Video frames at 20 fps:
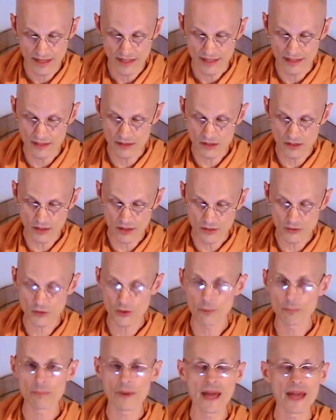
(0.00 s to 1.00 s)
Illness
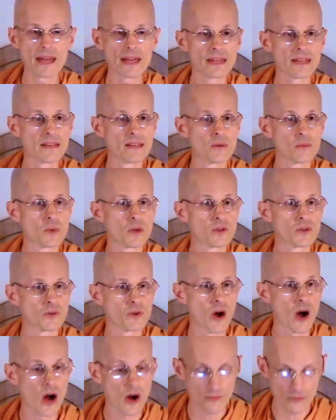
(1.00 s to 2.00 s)
or pain would
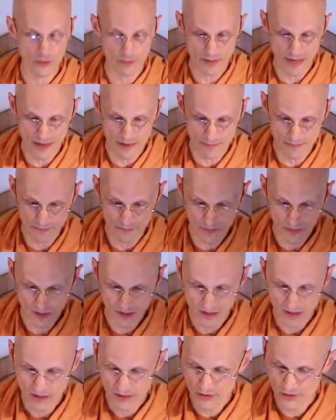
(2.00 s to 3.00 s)
draw from him
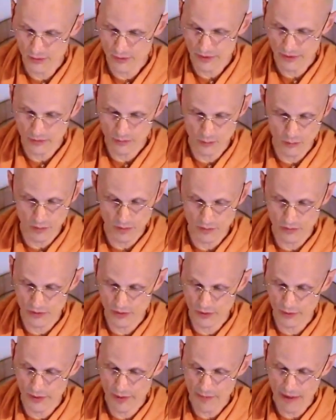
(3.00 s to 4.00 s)
the
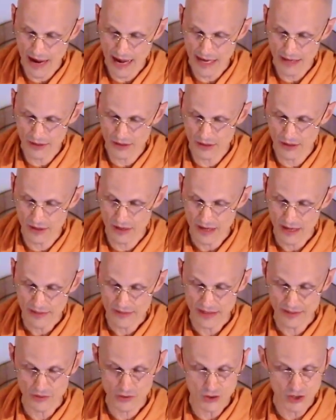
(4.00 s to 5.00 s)
reminder
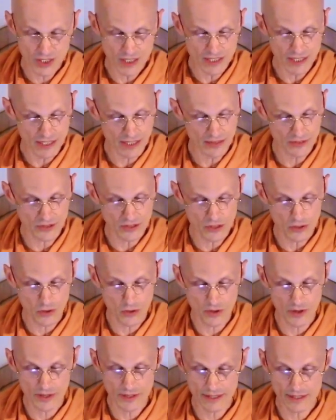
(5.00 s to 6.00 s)
that she is the
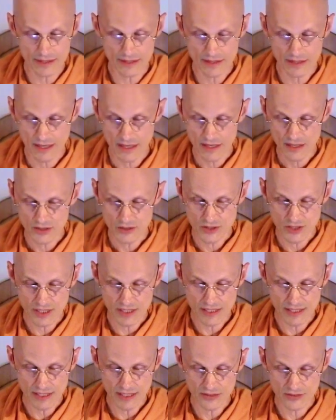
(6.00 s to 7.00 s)
organ,
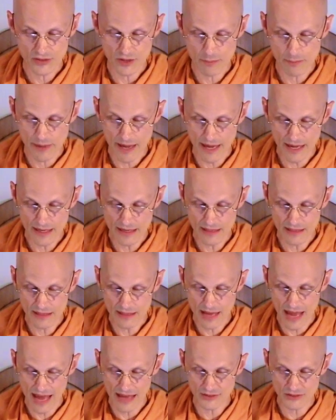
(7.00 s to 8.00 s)
she is the
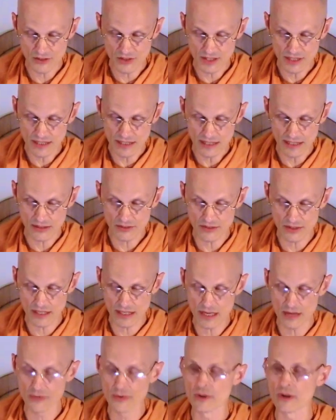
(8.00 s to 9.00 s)
pain, and she is the
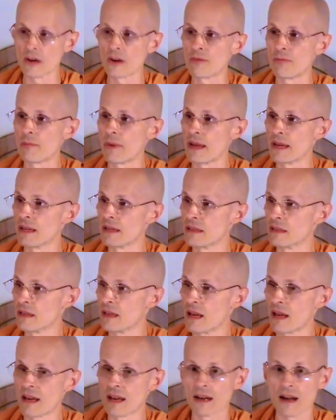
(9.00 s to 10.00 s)
giver of pain.
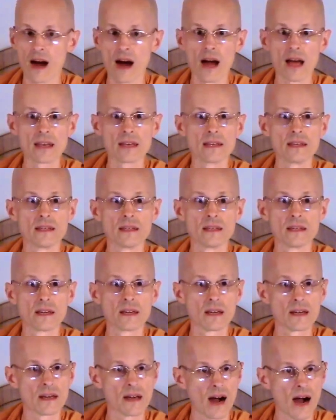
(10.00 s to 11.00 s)
Kali,
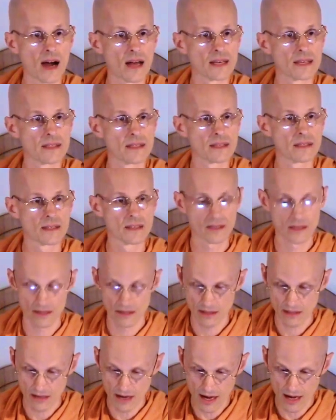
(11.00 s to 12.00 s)
Kali,
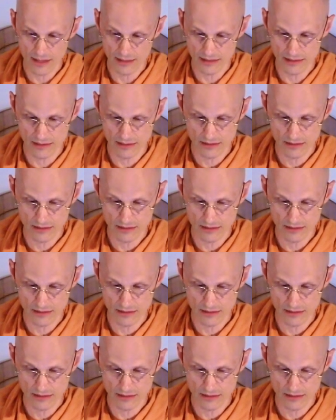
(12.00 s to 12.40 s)
Kali.